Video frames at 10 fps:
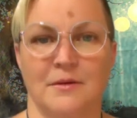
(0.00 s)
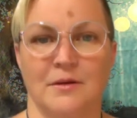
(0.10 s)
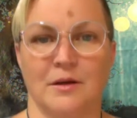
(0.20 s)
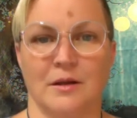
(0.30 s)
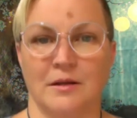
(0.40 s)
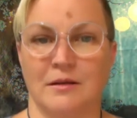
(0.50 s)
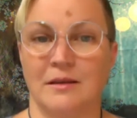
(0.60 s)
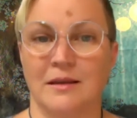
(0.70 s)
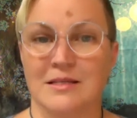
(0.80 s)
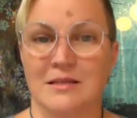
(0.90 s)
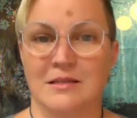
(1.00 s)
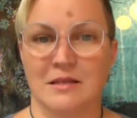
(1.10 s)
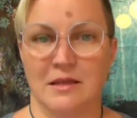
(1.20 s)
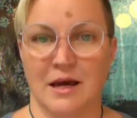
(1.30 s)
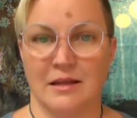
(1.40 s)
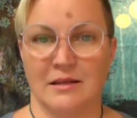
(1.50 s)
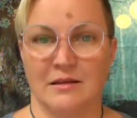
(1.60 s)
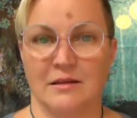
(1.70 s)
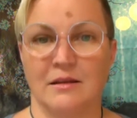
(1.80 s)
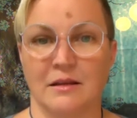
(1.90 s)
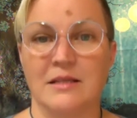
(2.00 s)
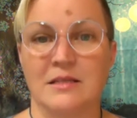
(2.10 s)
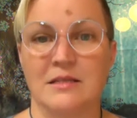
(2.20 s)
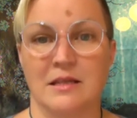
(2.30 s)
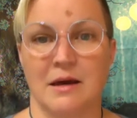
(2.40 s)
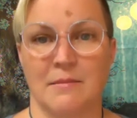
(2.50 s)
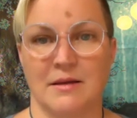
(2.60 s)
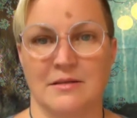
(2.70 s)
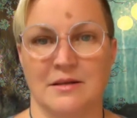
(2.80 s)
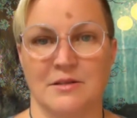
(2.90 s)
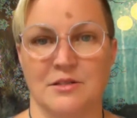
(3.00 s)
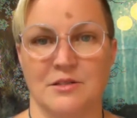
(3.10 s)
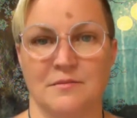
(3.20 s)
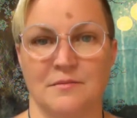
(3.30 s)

Good. Listen to that. Listen to that message.